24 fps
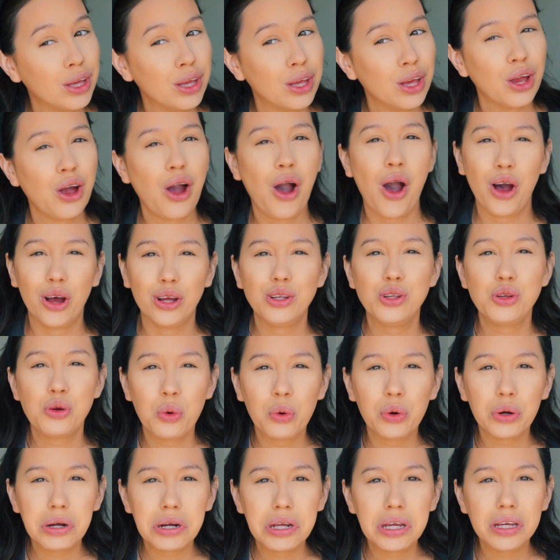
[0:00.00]

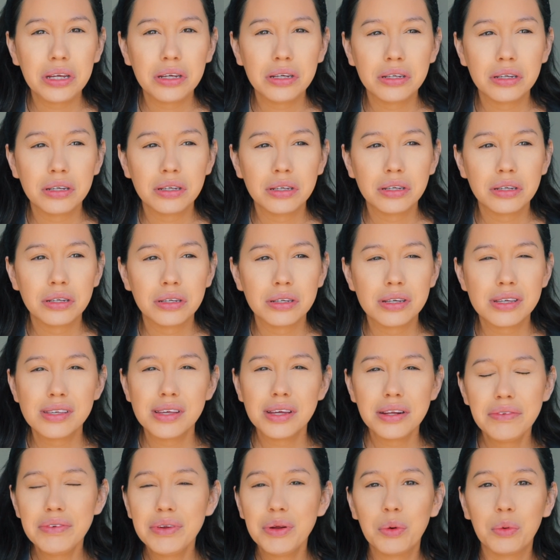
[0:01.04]
Contouring? Is that
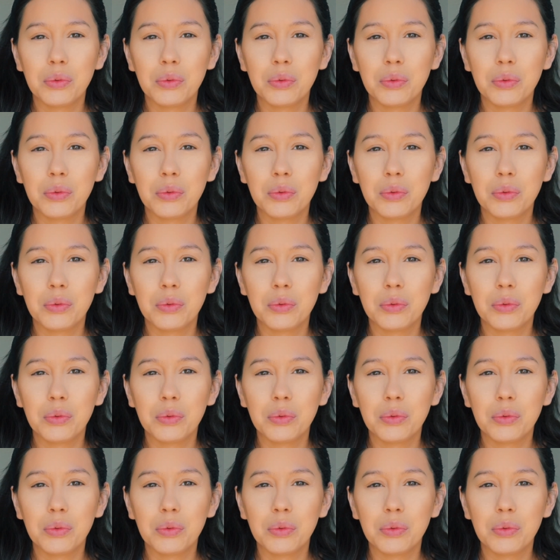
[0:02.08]
even a